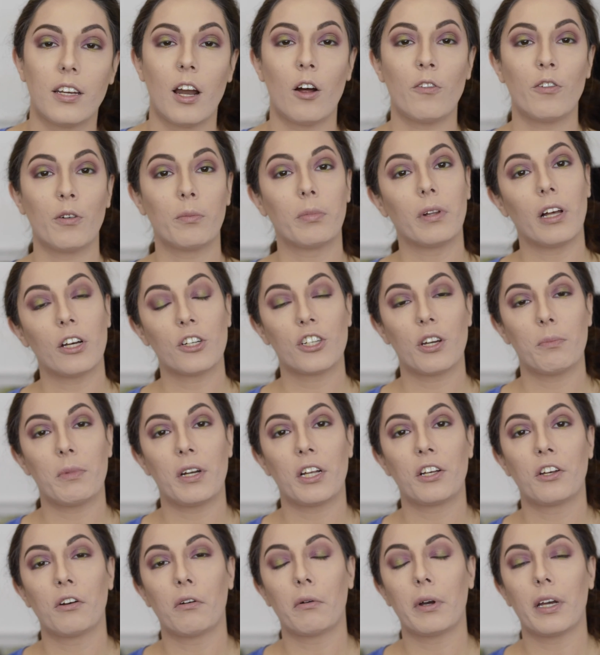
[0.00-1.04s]
now for blush, I'm going
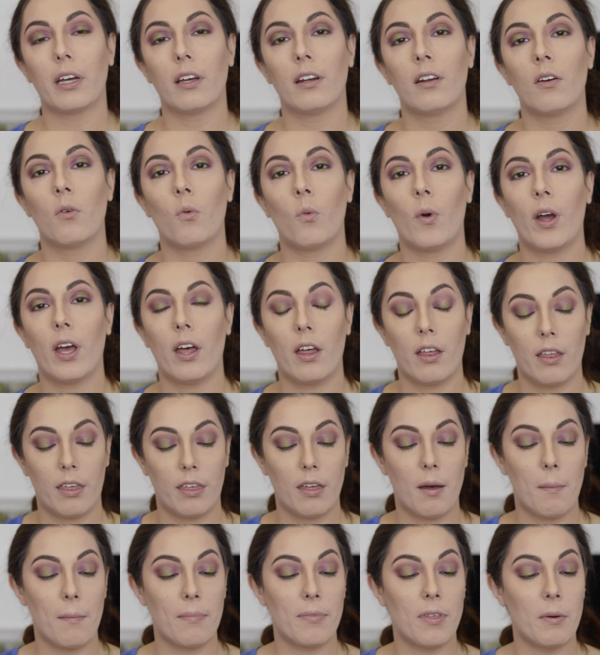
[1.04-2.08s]
to go in with
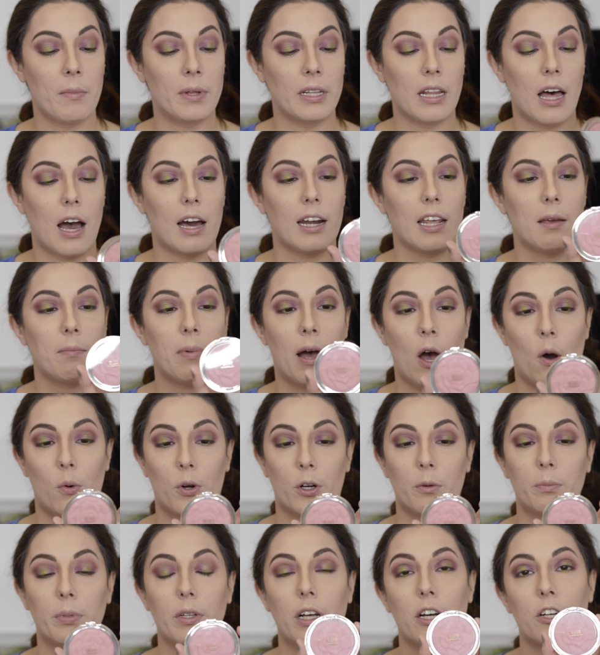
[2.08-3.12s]
the Milani Powder
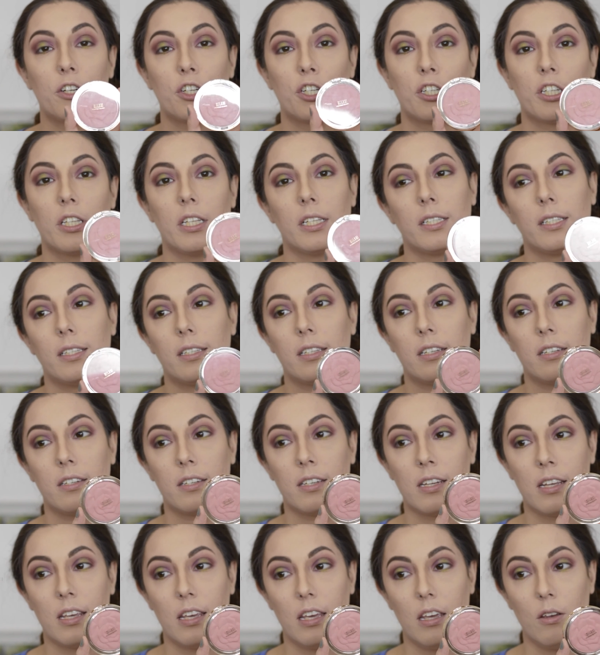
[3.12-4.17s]
Blush. This is in
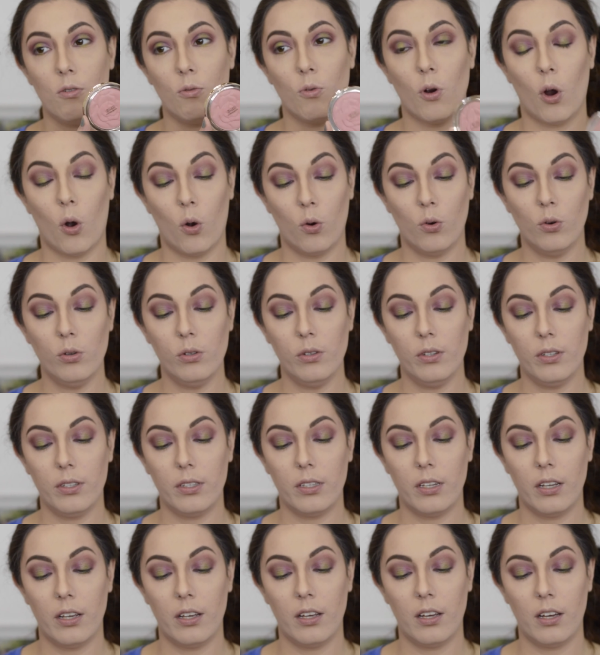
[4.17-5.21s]
Tea
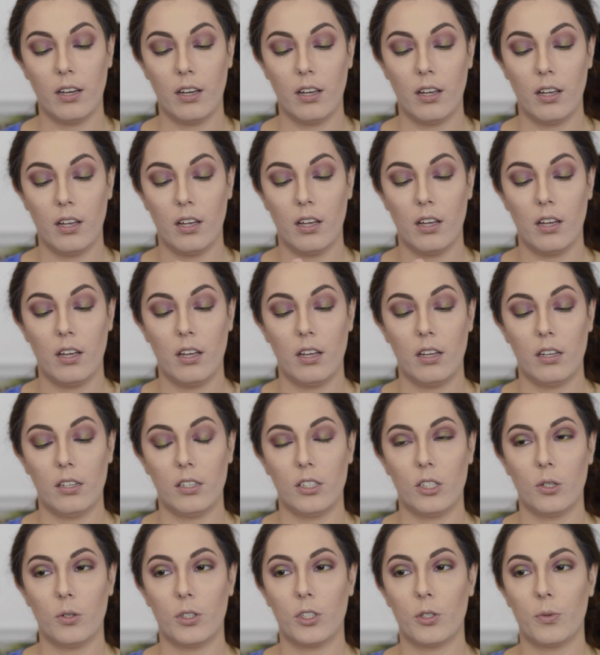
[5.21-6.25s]
Rose.
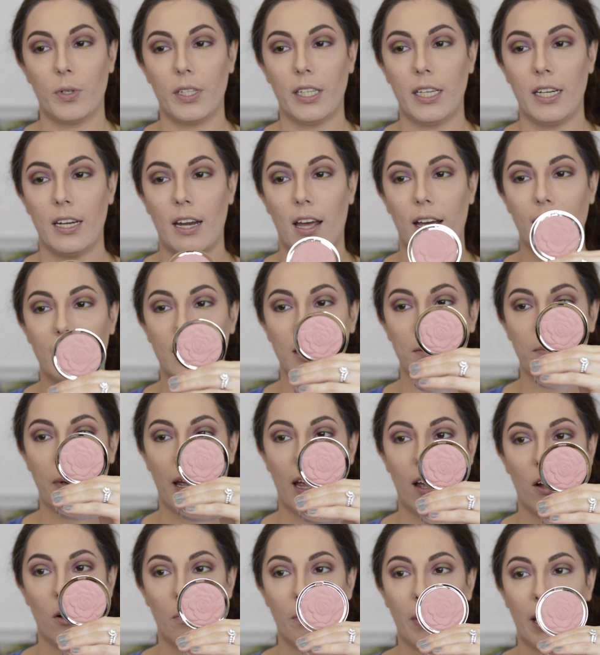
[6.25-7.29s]
So it's a really nice
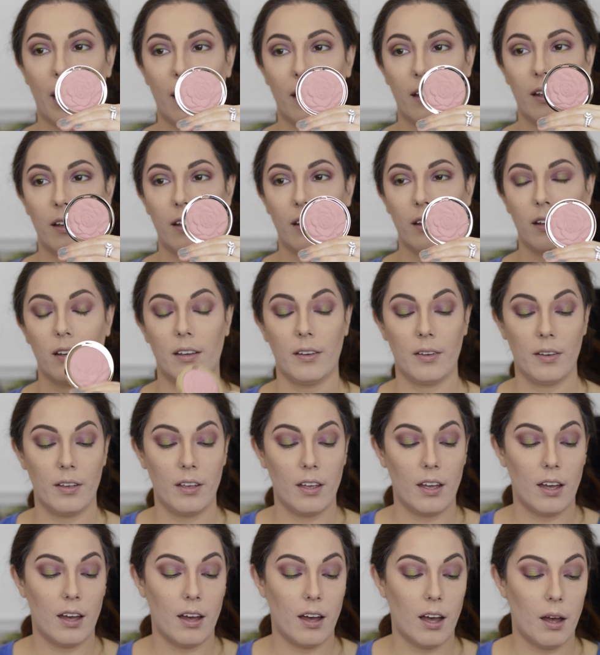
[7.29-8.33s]
pale pink.
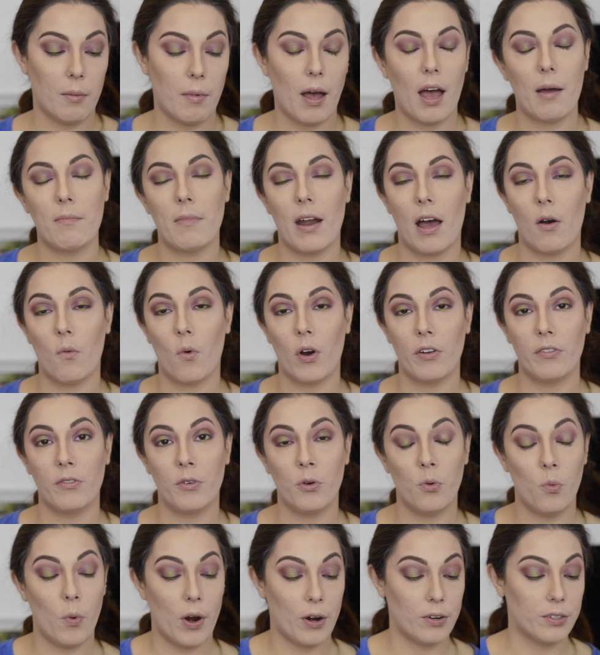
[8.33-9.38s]
I'm not one
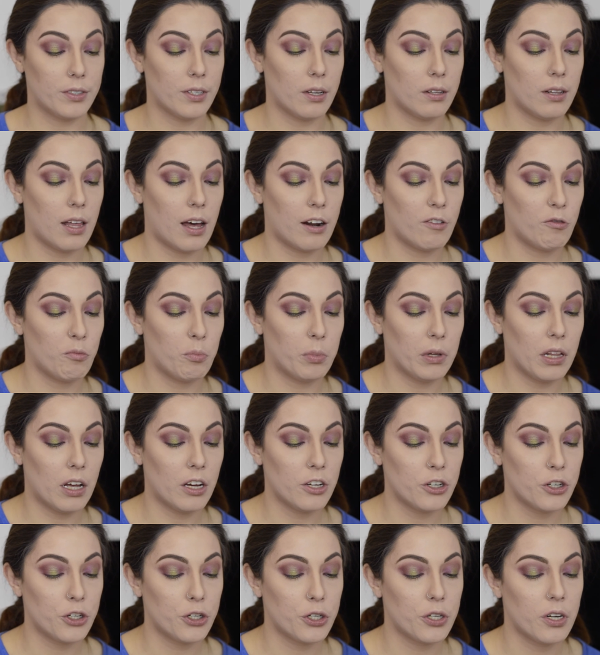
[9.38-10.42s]
who wears a lot of
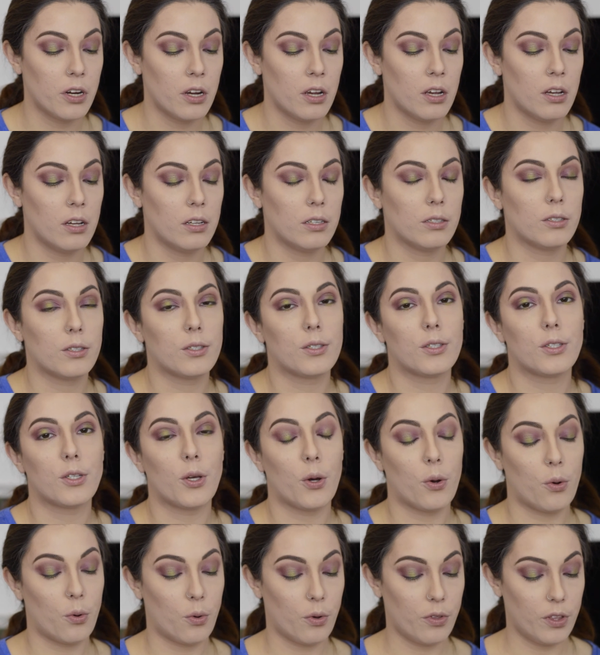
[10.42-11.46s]
blush,
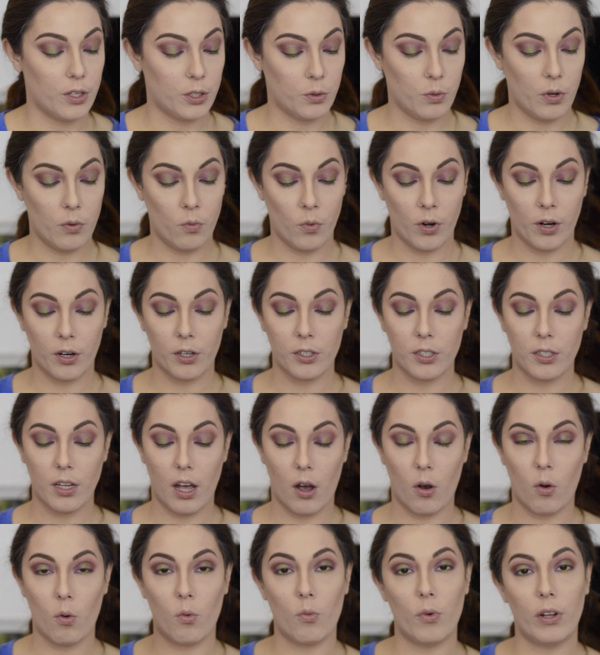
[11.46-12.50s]
so this one works
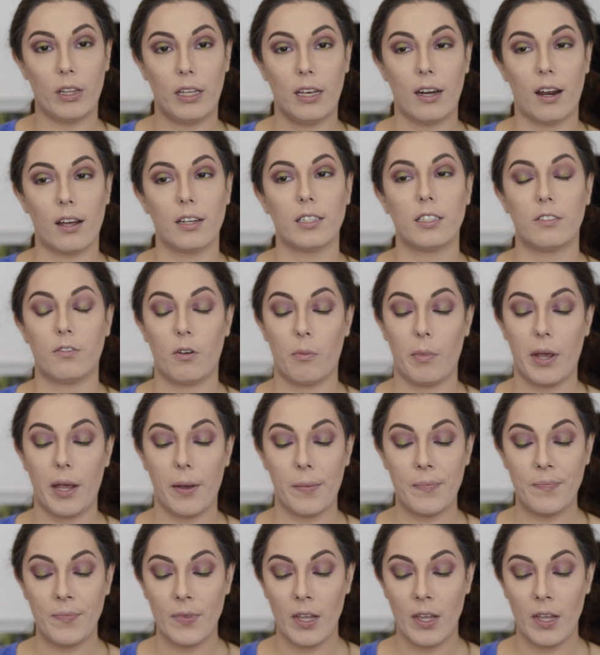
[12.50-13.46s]
out really nice for me.